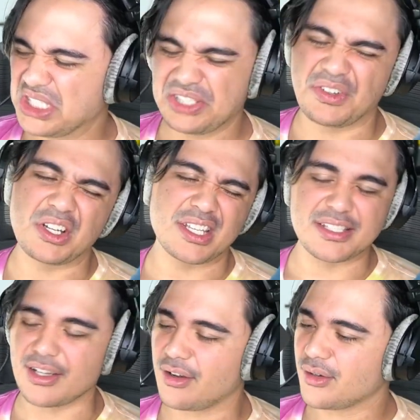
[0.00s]
It's funky
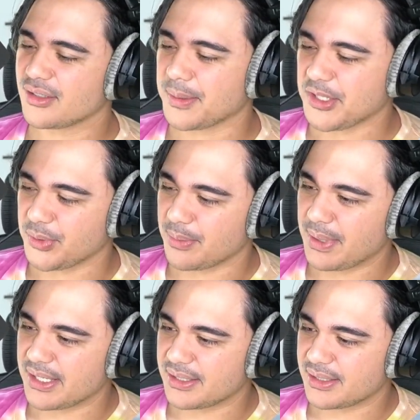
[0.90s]
as hell, especially with the
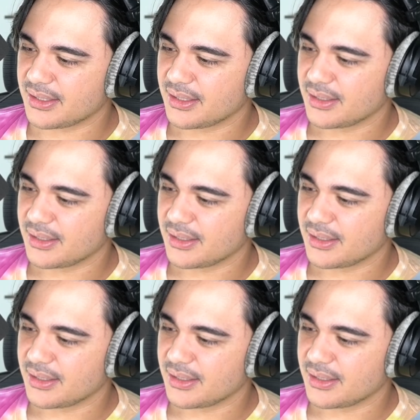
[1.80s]
bass.